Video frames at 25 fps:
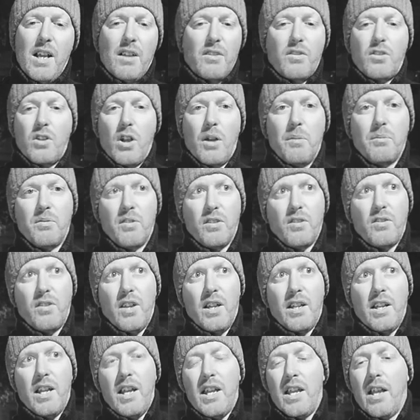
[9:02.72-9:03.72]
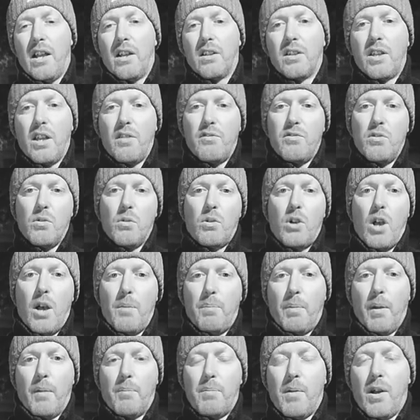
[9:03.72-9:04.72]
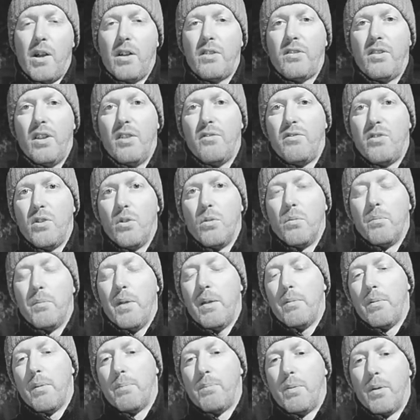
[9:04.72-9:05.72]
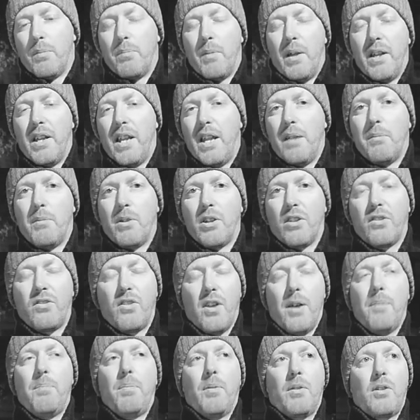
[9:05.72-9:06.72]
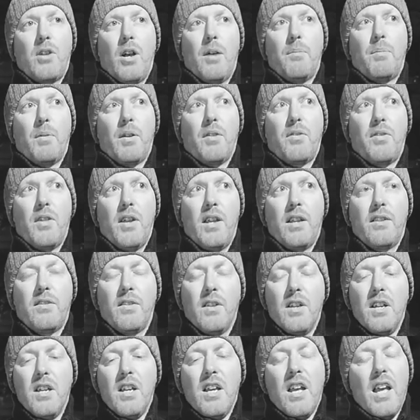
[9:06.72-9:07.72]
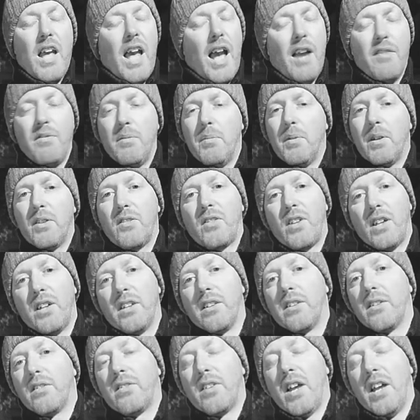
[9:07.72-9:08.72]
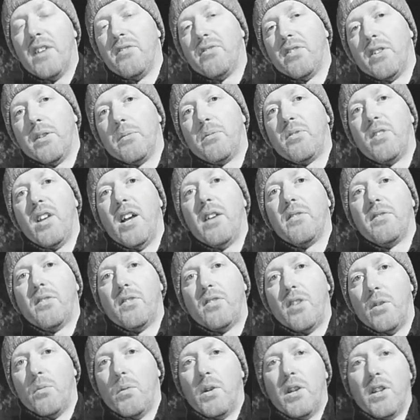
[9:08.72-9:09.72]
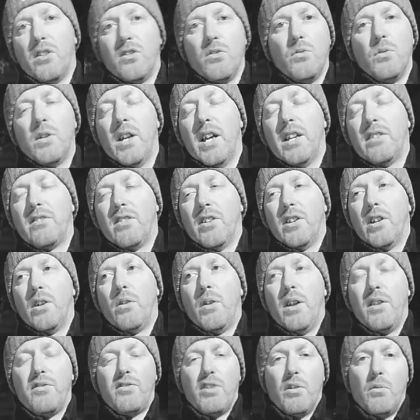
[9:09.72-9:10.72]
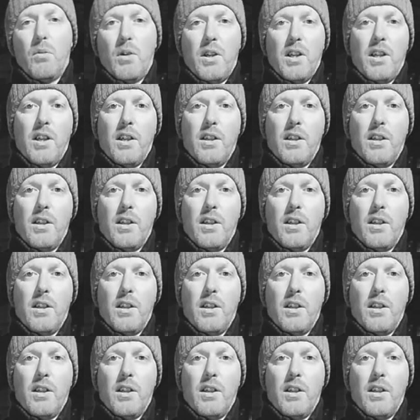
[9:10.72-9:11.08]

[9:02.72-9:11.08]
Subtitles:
else comes and said, hey, I'll give you a couple of bucks if you maybe put my name on a couple of things. Everybody's got to decide for themselves if they want to do that, you know, if they want